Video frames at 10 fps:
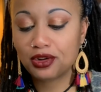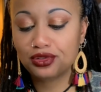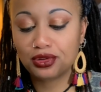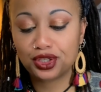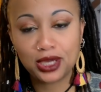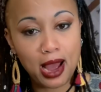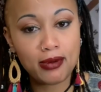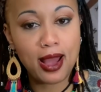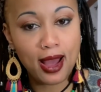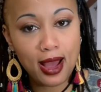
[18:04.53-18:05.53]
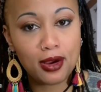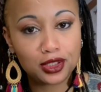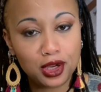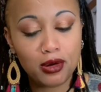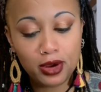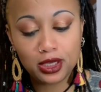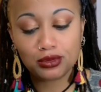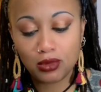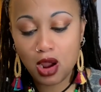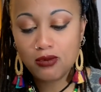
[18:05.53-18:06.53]
their shout out. Girl, what is
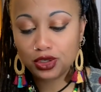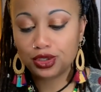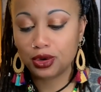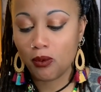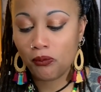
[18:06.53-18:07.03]
wrong with you?